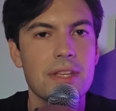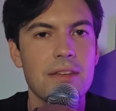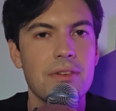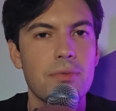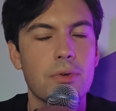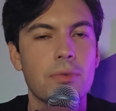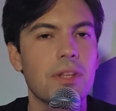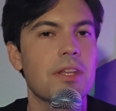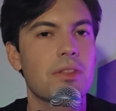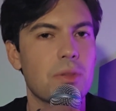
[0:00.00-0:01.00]
Even if we're
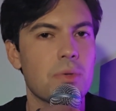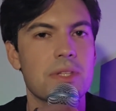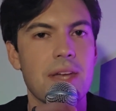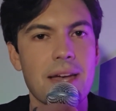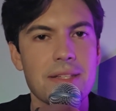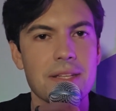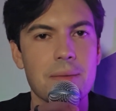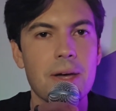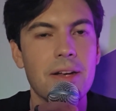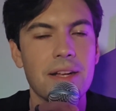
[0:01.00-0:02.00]
really enthusiastic
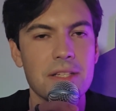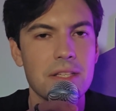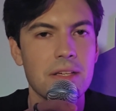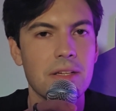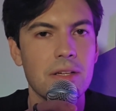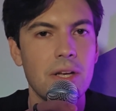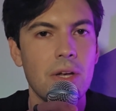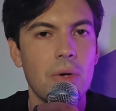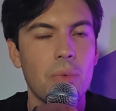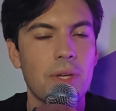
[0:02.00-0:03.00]
about an idea,
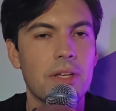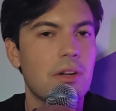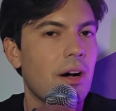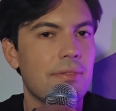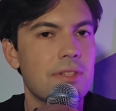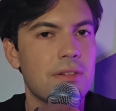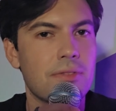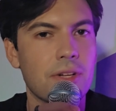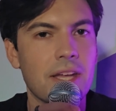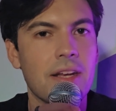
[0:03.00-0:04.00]
we can often
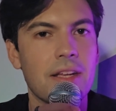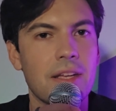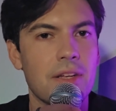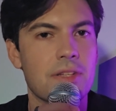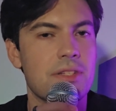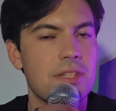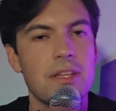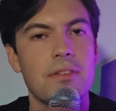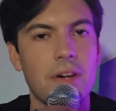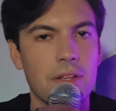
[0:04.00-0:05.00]
forget it in a
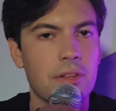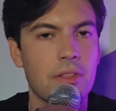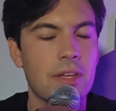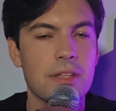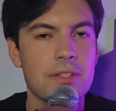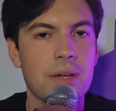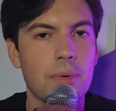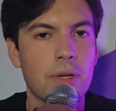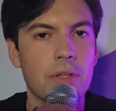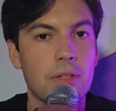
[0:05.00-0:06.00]
sea of other things that
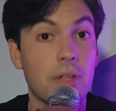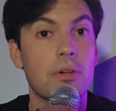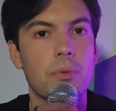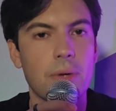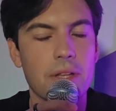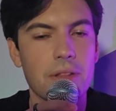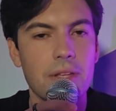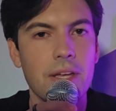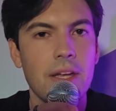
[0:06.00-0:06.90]
we're cluttered with.